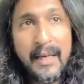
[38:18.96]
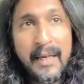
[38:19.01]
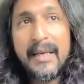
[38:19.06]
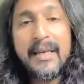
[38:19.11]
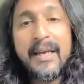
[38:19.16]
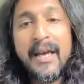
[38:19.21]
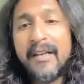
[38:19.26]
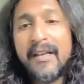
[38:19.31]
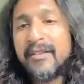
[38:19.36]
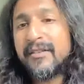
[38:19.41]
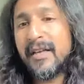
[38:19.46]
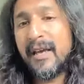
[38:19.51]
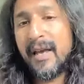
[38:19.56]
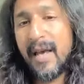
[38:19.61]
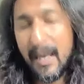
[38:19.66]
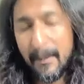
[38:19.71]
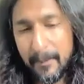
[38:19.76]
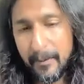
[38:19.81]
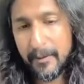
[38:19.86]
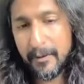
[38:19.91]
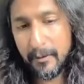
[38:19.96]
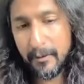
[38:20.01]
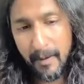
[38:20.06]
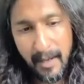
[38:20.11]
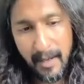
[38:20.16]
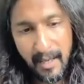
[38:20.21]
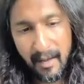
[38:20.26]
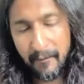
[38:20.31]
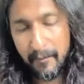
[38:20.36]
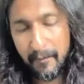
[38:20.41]
Yes, they happen to
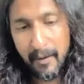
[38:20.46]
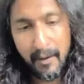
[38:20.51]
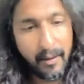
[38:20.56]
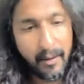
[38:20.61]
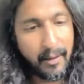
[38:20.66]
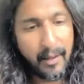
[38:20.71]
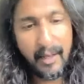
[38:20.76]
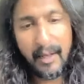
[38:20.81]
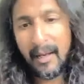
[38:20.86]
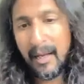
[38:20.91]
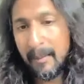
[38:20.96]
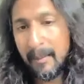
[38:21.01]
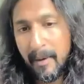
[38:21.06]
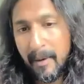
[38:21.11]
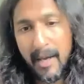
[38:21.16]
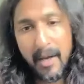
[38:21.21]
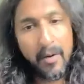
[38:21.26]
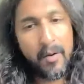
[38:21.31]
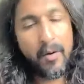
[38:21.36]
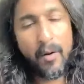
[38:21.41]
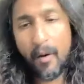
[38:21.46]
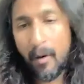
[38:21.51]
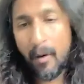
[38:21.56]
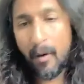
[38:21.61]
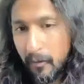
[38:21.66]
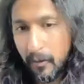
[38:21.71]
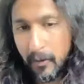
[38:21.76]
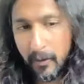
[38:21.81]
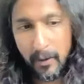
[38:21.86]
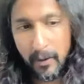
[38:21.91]
have alumni at
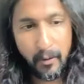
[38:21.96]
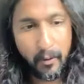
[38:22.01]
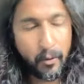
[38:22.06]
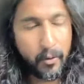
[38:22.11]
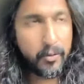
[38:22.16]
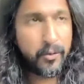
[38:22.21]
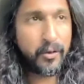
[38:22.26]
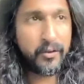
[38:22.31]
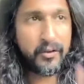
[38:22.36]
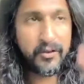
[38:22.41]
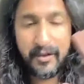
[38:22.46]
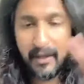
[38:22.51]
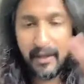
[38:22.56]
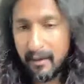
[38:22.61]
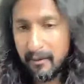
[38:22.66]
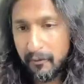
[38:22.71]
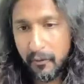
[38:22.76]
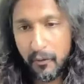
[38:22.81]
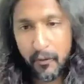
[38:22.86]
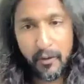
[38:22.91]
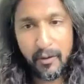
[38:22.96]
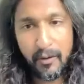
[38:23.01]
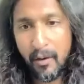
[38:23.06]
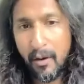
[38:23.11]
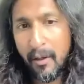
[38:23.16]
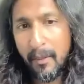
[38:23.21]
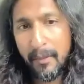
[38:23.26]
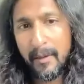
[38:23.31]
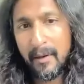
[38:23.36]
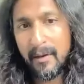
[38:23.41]
Harvard or Stanford
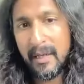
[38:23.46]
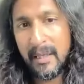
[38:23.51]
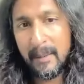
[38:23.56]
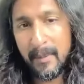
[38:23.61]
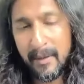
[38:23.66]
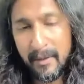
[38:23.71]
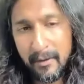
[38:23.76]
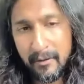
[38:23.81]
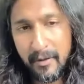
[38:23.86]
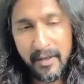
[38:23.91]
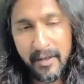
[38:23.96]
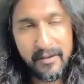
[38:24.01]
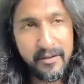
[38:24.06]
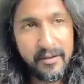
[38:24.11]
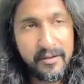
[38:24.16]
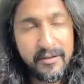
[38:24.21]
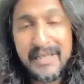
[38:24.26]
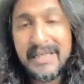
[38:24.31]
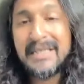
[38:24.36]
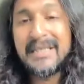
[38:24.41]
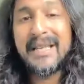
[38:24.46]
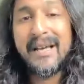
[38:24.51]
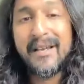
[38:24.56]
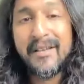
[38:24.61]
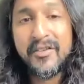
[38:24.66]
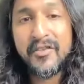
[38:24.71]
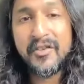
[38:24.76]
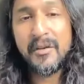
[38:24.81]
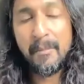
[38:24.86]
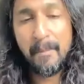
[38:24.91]
on their email addresses. It
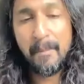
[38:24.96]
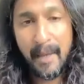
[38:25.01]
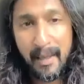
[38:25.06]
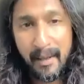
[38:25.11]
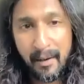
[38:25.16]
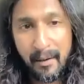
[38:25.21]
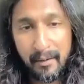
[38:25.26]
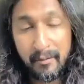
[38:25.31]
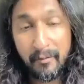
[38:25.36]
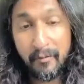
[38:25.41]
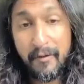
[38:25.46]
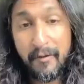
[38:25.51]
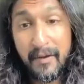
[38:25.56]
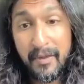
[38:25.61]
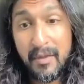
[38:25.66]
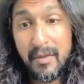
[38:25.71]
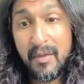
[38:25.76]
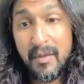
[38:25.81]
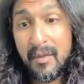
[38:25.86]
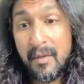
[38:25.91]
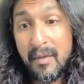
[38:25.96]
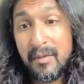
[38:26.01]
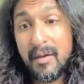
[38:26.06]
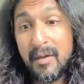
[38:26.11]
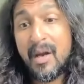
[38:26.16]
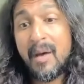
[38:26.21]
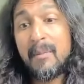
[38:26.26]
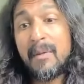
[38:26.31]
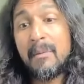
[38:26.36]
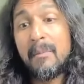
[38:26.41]
doesn't matter. The fact that they're
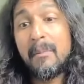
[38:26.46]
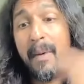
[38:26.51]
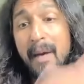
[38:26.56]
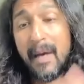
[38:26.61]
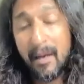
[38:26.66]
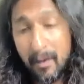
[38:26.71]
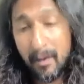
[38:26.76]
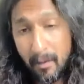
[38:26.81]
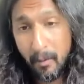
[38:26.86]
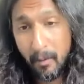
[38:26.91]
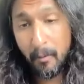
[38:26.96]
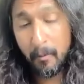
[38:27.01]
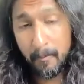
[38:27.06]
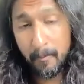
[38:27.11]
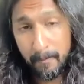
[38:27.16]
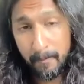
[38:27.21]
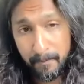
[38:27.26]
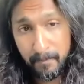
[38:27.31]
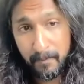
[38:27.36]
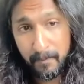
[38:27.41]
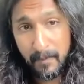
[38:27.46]
coming back home